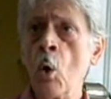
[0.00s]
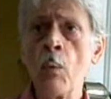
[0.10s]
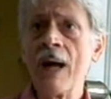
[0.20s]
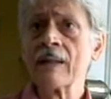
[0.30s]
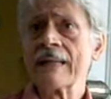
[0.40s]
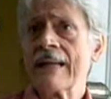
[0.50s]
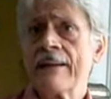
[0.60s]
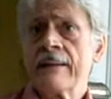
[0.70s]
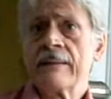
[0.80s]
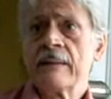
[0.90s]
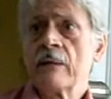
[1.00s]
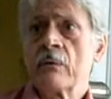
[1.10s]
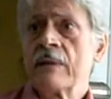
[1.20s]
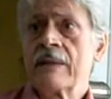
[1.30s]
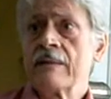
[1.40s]
Well,
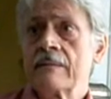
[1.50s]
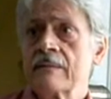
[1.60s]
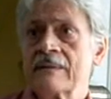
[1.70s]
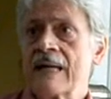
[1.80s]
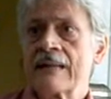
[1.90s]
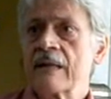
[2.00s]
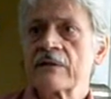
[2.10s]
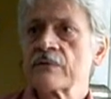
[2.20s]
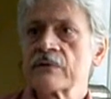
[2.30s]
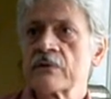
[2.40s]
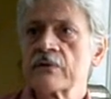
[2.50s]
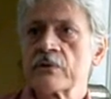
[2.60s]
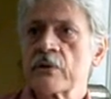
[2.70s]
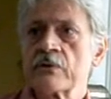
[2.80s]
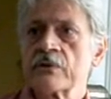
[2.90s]
Dianetics wasn't a
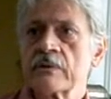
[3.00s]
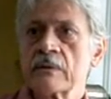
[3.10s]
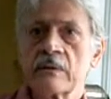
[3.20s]
church.